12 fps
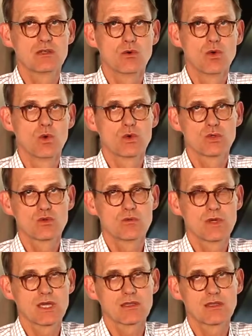in order to
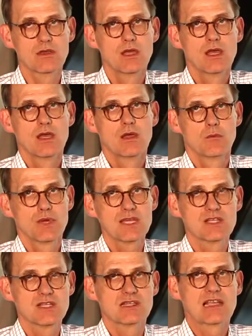make the
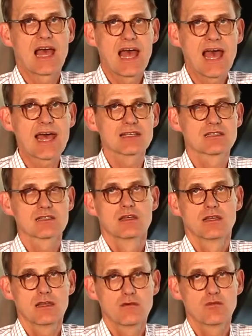patient as
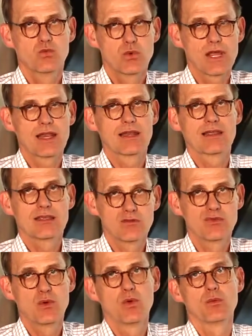well
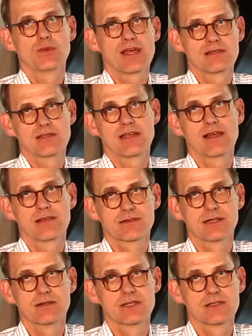informed as the
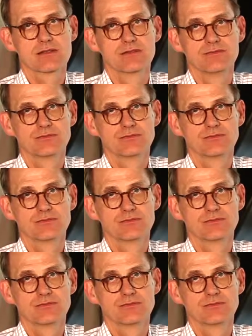healthcare is.